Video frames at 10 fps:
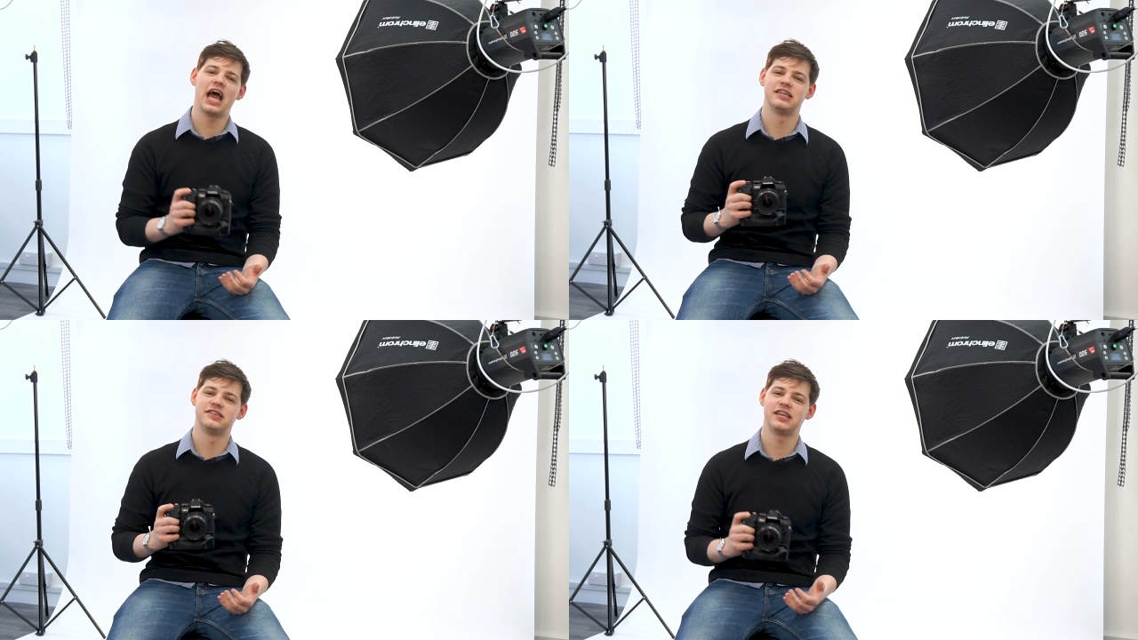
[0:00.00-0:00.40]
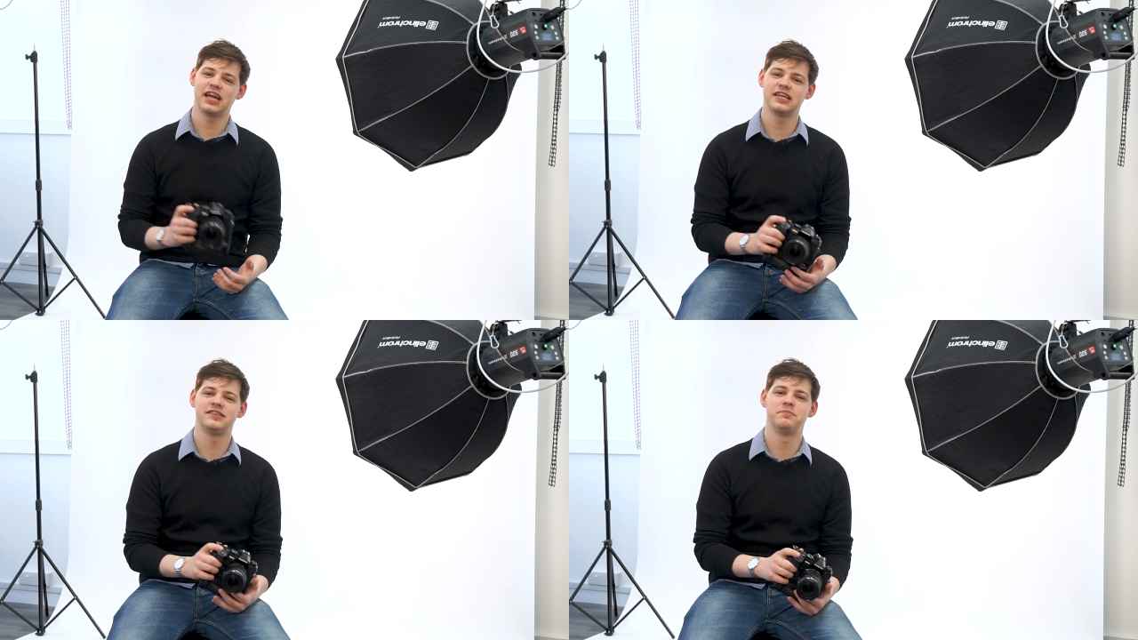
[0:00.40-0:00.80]
and
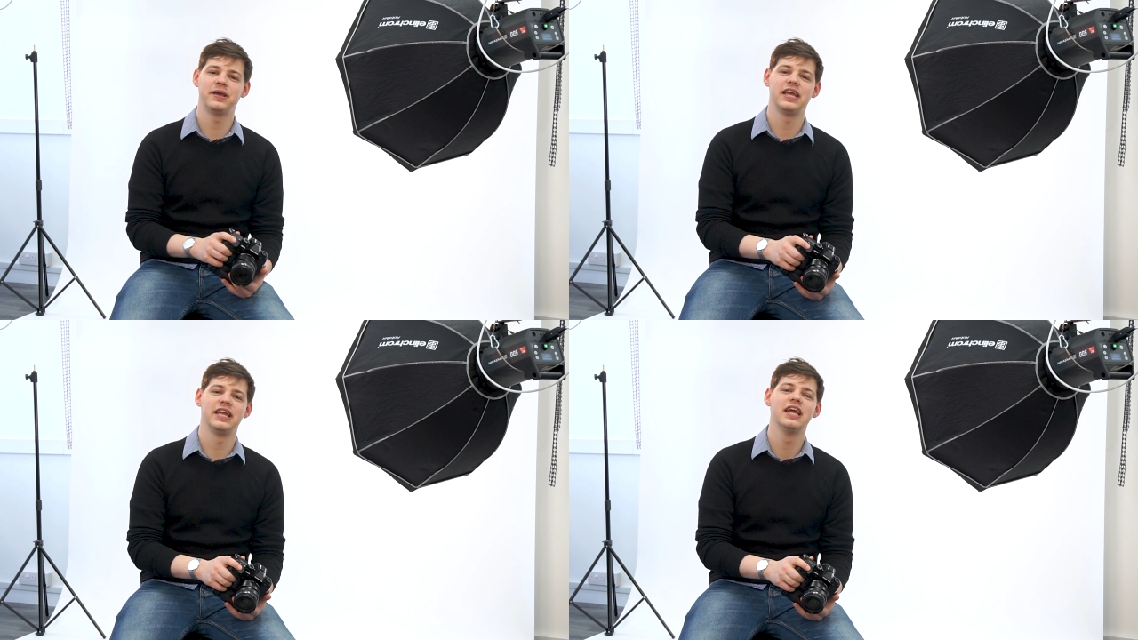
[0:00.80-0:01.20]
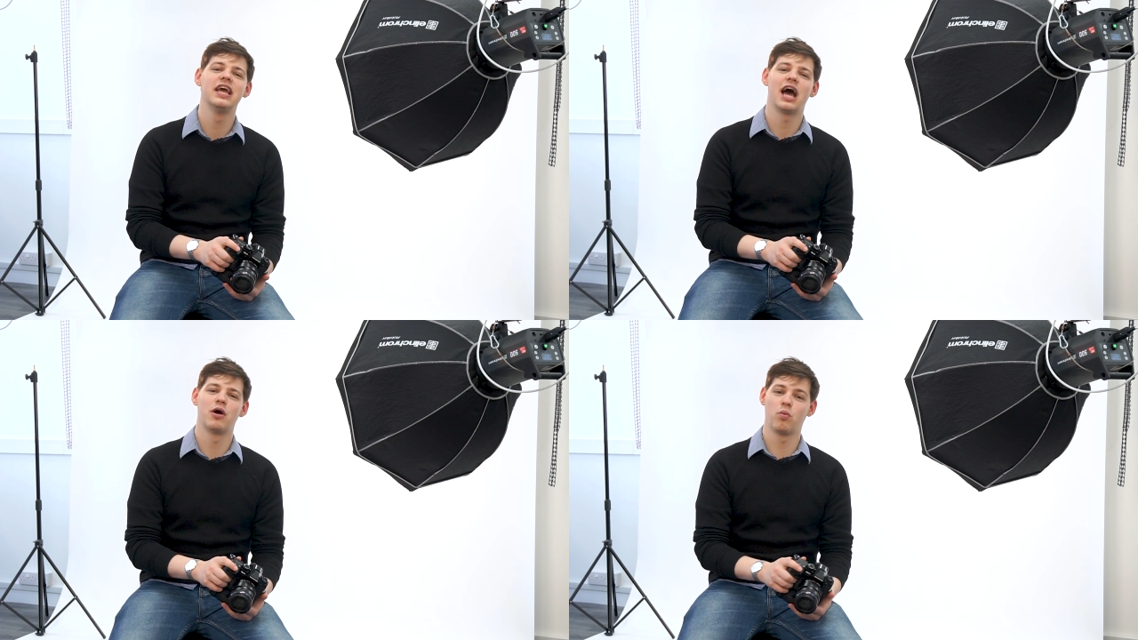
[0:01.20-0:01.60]
1080p
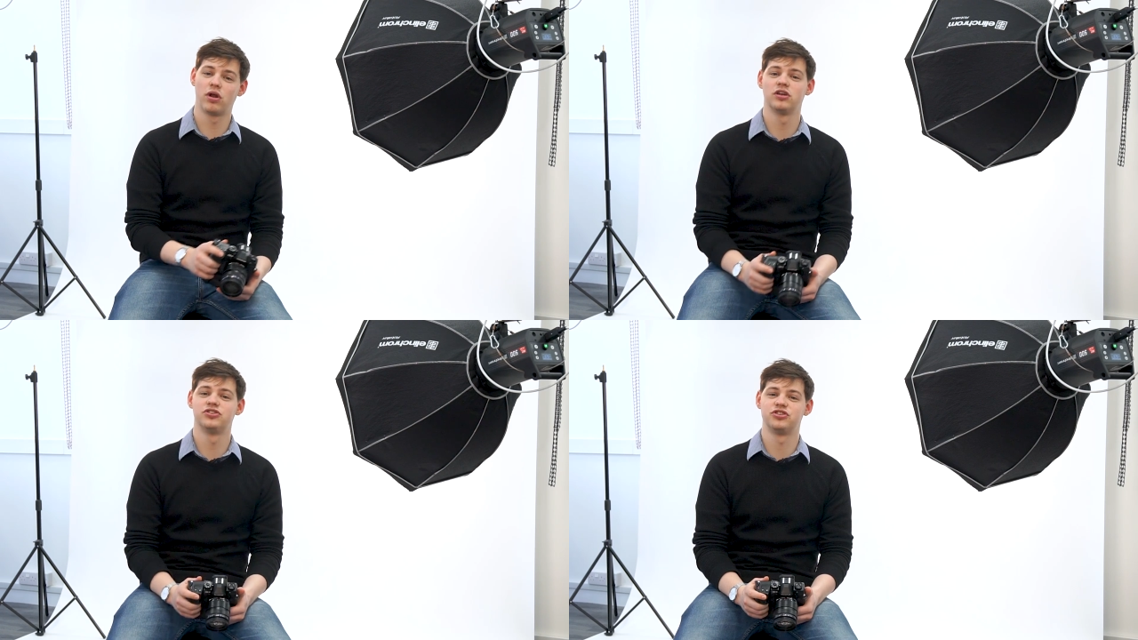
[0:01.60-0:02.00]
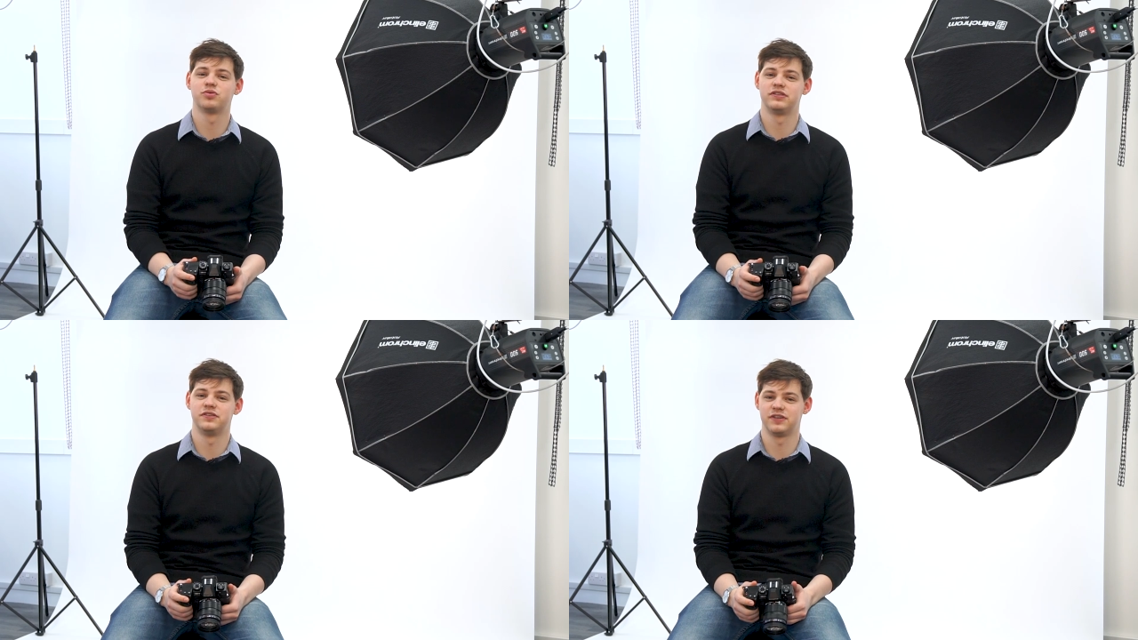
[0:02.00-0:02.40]
at
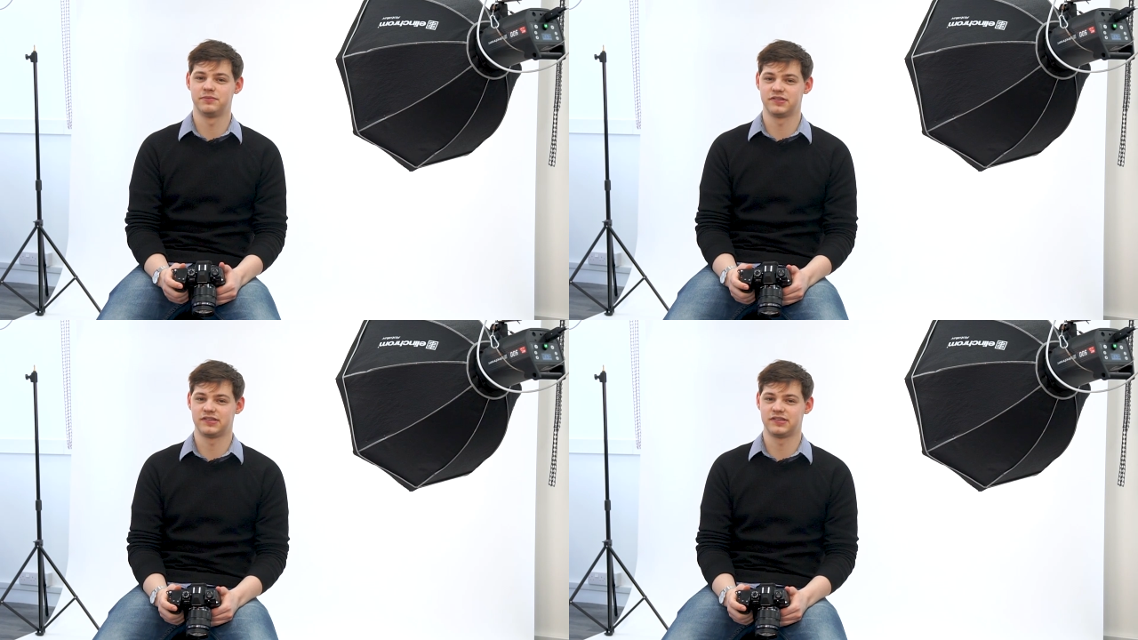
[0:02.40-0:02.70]
120 frames a